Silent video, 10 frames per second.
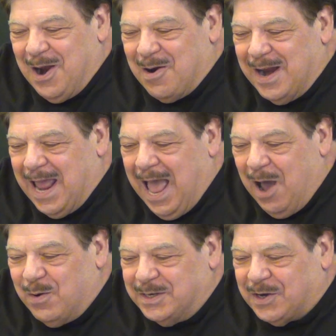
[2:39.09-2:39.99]

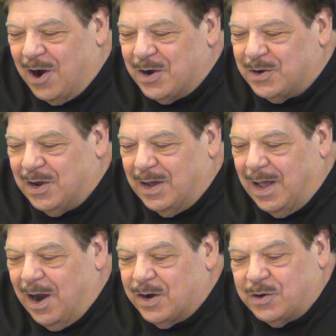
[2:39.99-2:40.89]
Howie's
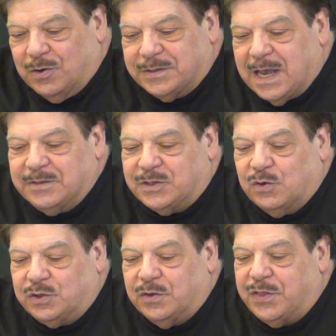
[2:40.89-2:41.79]
articles on
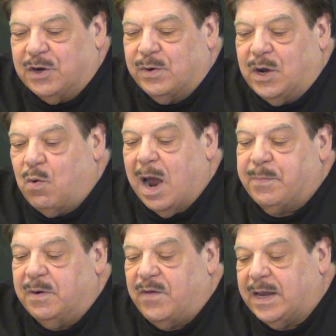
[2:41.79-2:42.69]
social theory,
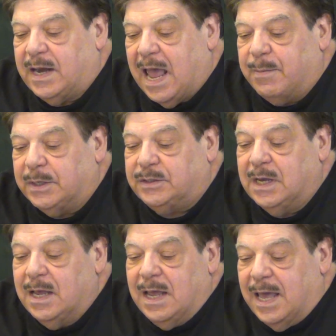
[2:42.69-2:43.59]
cooperative
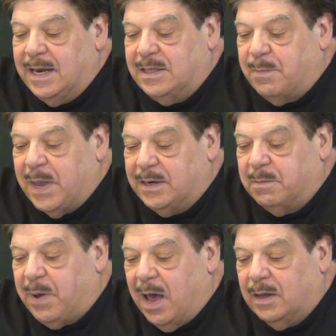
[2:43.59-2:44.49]
economics, and
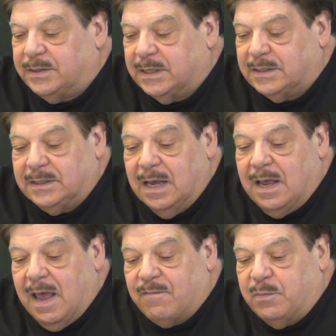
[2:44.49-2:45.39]
independent politics
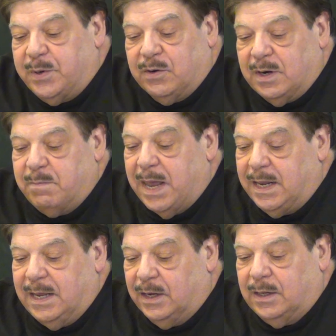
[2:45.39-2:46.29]
have appeared in
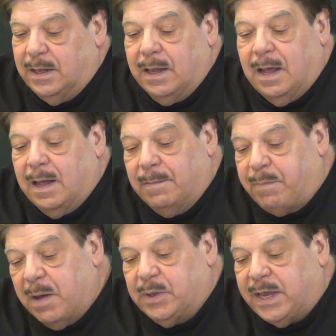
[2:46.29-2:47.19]
many
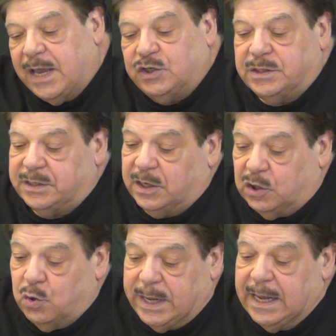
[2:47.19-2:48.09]
publications,
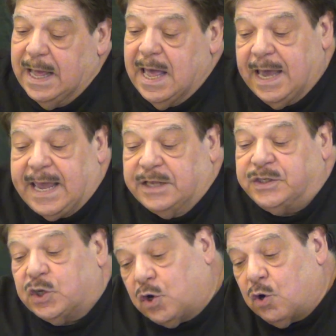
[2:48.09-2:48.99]
including
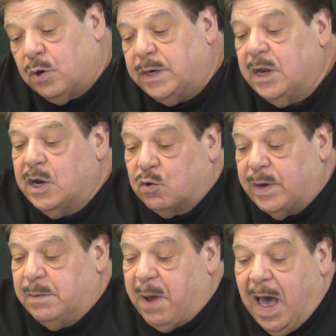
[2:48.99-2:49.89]
Against the Current,
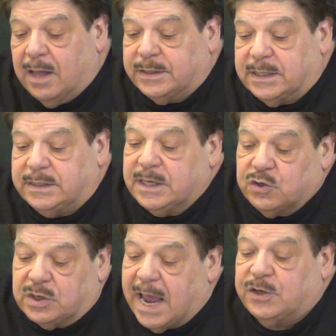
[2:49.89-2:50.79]
Green Politics,
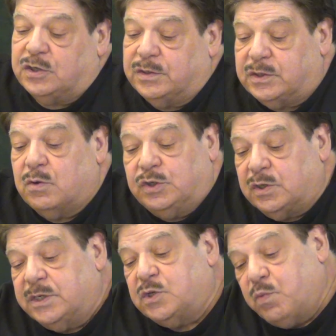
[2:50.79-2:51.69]
International
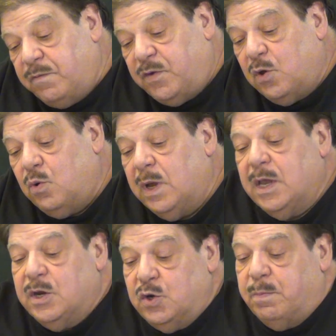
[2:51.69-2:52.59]
Socialist Review,
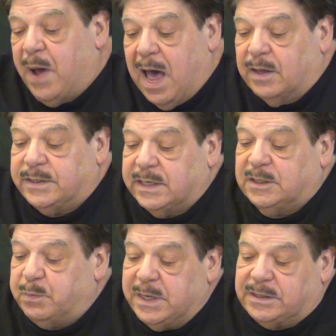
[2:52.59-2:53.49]
New
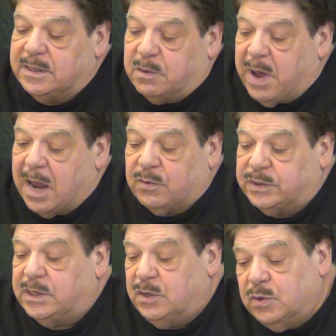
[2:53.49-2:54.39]
Politics, Peace and
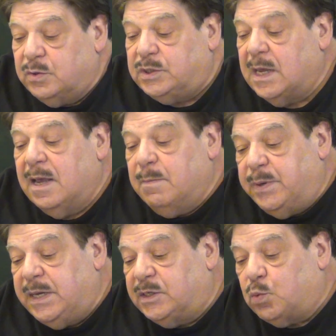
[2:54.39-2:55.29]
Democracy News,
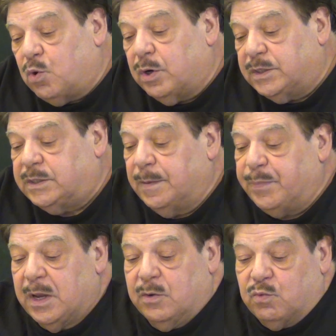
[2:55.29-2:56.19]

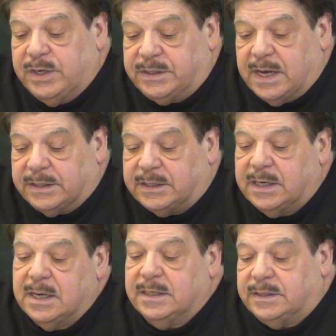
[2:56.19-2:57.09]
Peaceworks,
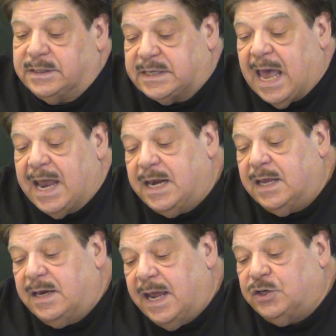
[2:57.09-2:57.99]
Resist,
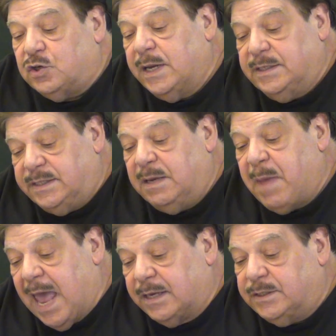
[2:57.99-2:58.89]
Society and Nature, and Z
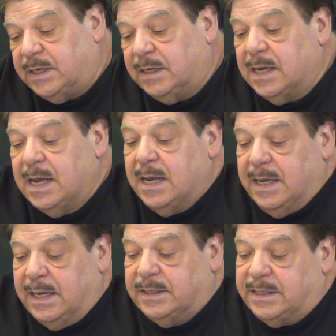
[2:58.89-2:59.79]
Magazine.
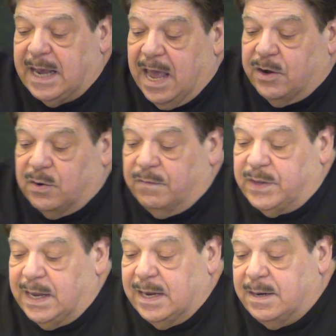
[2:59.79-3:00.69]
He is the editor of the